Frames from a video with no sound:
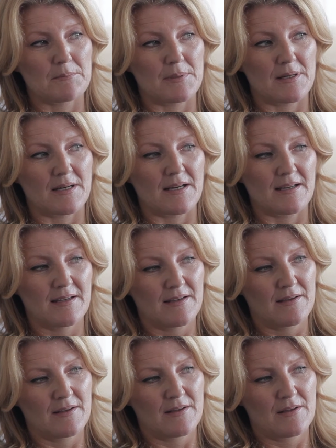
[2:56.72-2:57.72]
by
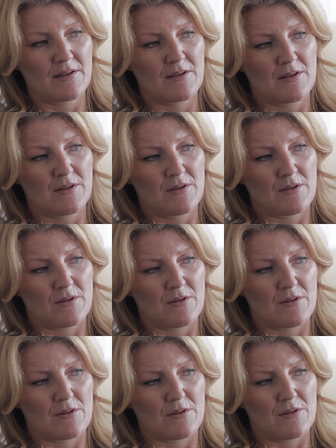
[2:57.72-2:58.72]

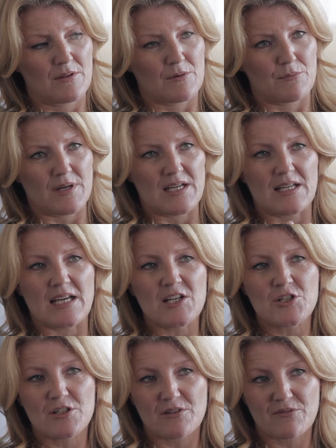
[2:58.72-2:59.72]
the
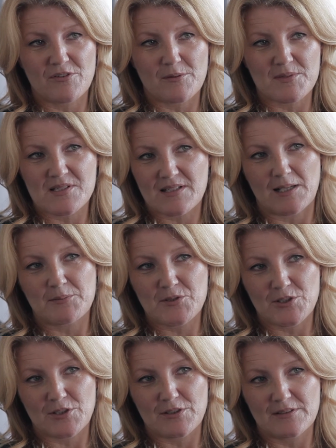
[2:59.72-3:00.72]
radiation from a
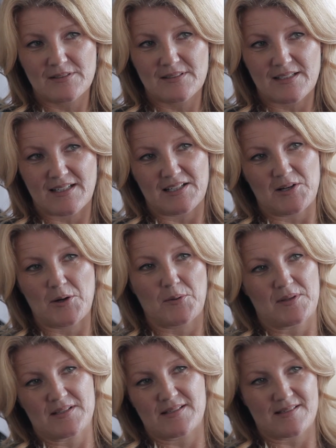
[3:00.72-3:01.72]
sculpture, that I know
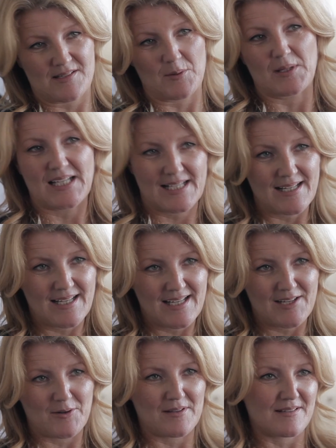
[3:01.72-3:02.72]
this is only
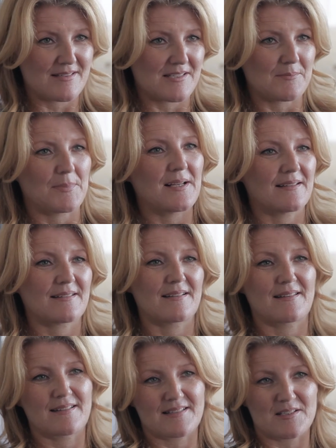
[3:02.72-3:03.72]
clay, or this is
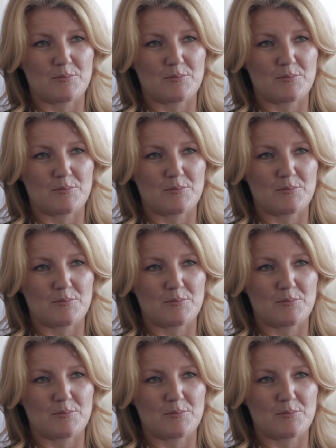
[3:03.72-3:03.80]
plaster, this is